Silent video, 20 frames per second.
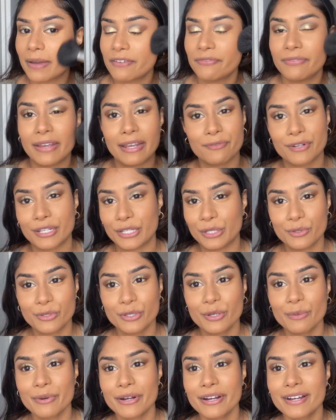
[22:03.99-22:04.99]
favorite
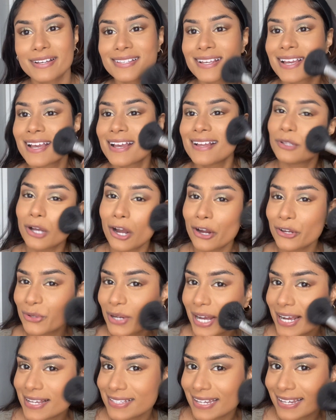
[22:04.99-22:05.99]
YouTubers. Are you
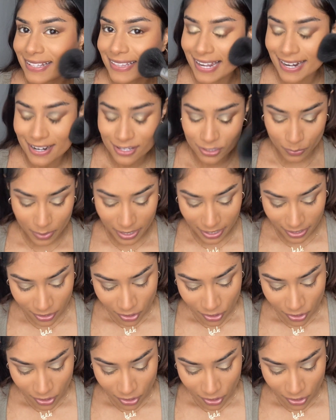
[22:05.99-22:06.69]
guys like that as well?